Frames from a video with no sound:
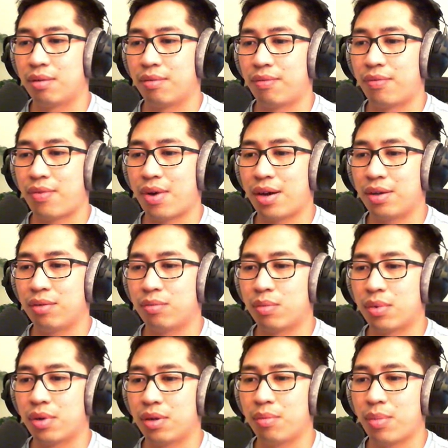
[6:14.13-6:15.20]
find
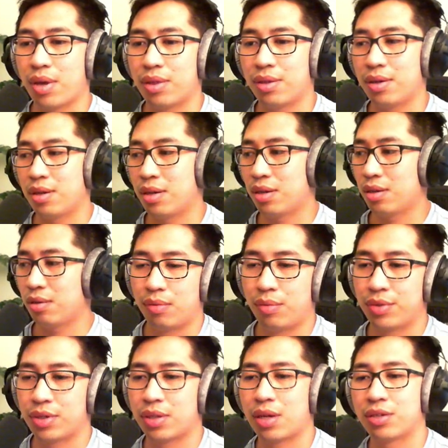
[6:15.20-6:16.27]
one method here,
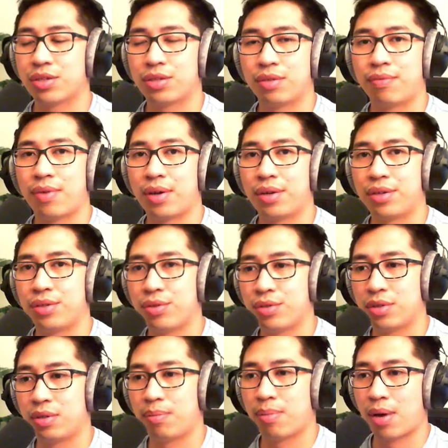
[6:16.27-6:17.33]
which allows us to find a
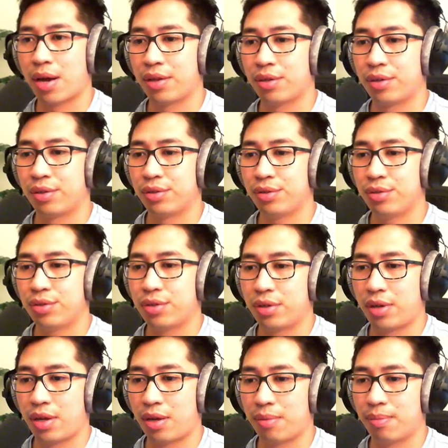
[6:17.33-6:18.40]
user by their
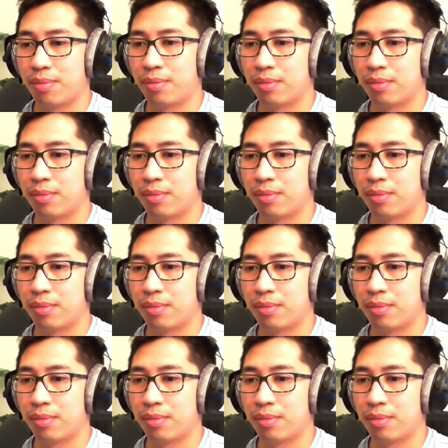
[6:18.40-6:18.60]
username.